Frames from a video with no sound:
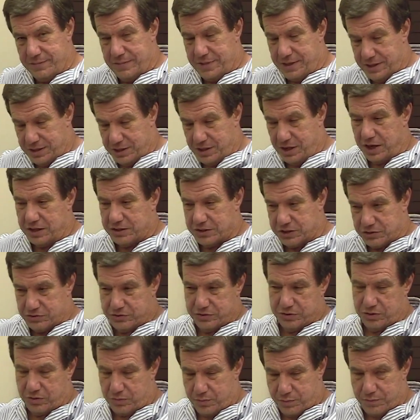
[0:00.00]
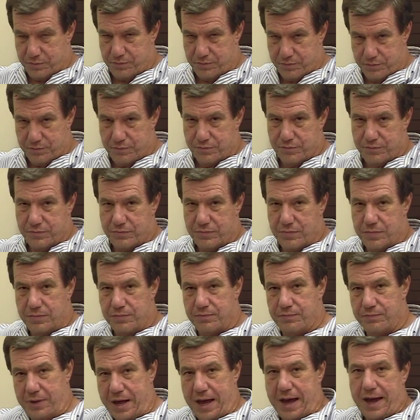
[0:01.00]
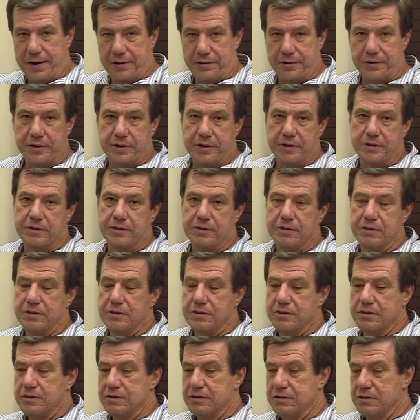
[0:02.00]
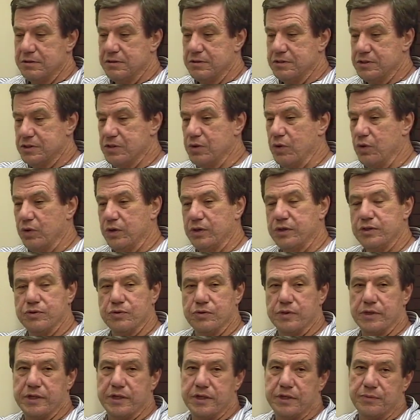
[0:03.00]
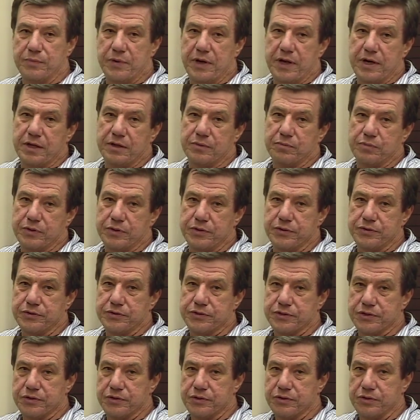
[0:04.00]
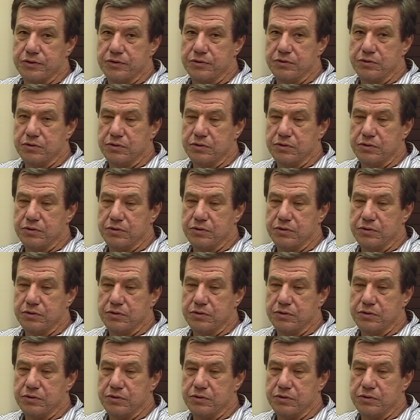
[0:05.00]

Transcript: industrial pattern, sold it to an independent producer who